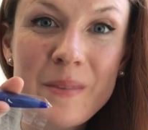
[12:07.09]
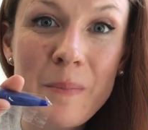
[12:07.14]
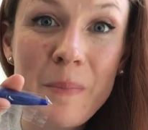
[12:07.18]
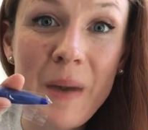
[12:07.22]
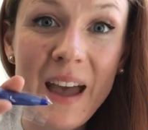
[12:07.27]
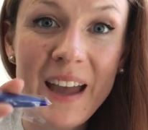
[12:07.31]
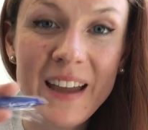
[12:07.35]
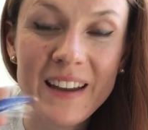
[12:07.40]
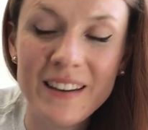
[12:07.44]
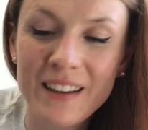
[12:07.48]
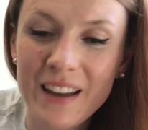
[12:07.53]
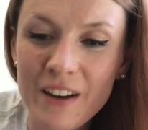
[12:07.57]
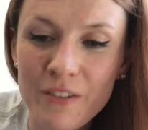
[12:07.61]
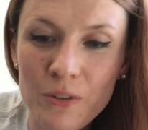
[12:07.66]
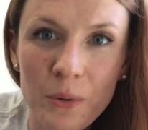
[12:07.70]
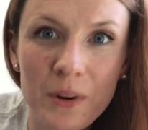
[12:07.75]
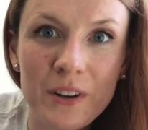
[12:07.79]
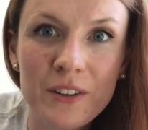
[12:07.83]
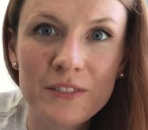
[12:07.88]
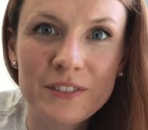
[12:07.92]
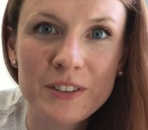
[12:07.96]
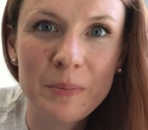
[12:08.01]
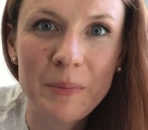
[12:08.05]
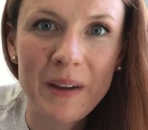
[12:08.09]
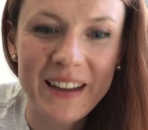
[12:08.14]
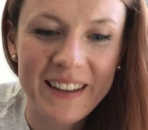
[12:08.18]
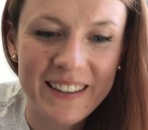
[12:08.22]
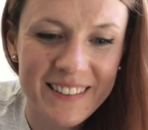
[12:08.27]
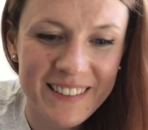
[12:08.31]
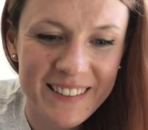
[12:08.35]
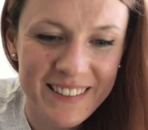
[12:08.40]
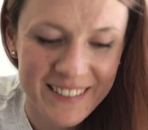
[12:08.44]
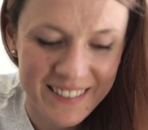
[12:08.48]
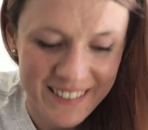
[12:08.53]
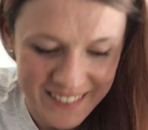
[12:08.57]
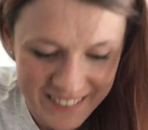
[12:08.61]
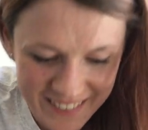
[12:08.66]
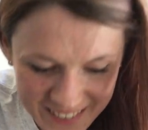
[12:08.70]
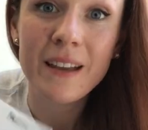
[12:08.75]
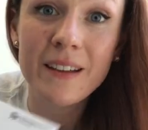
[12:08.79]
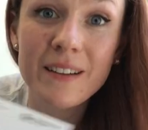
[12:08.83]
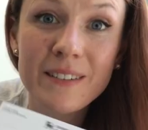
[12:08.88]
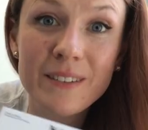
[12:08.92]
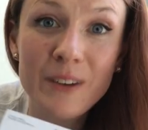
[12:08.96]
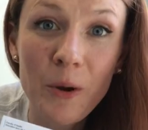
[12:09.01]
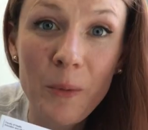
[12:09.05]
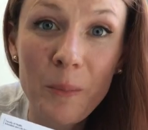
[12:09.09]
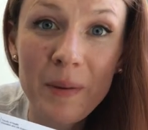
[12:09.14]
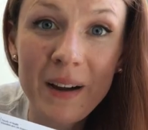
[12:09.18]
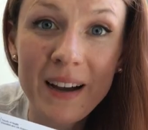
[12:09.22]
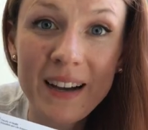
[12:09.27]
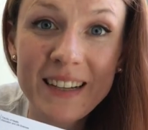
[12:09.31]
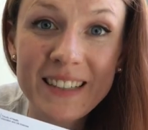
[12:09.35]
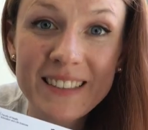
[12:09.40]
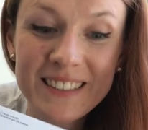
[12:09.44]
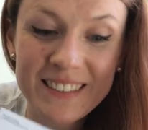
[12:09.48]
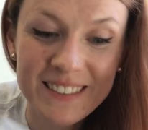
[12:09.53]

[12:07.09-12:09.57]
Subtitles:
pen, everyone loves a pen, notepad,